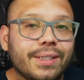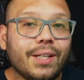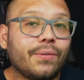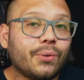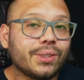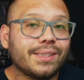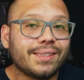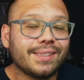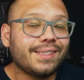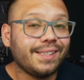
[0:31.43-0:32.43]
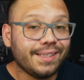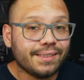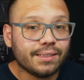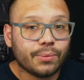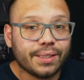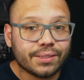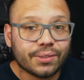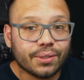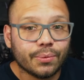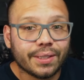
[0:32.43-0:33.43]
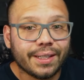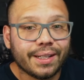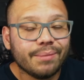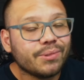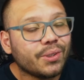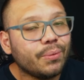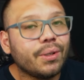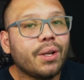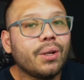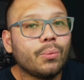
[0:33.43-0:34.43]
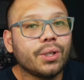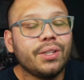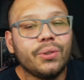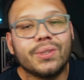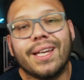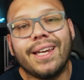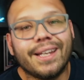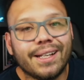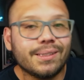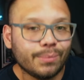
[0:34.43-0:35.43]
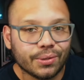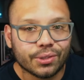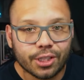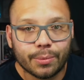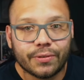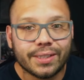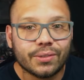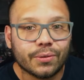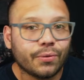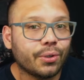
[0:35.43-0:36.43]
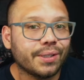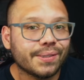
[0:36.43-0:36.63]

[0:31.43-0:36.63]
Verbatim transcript: Now, of course, this is the easiest way to get started with AI. So we're going to use AI to build our Shopify store for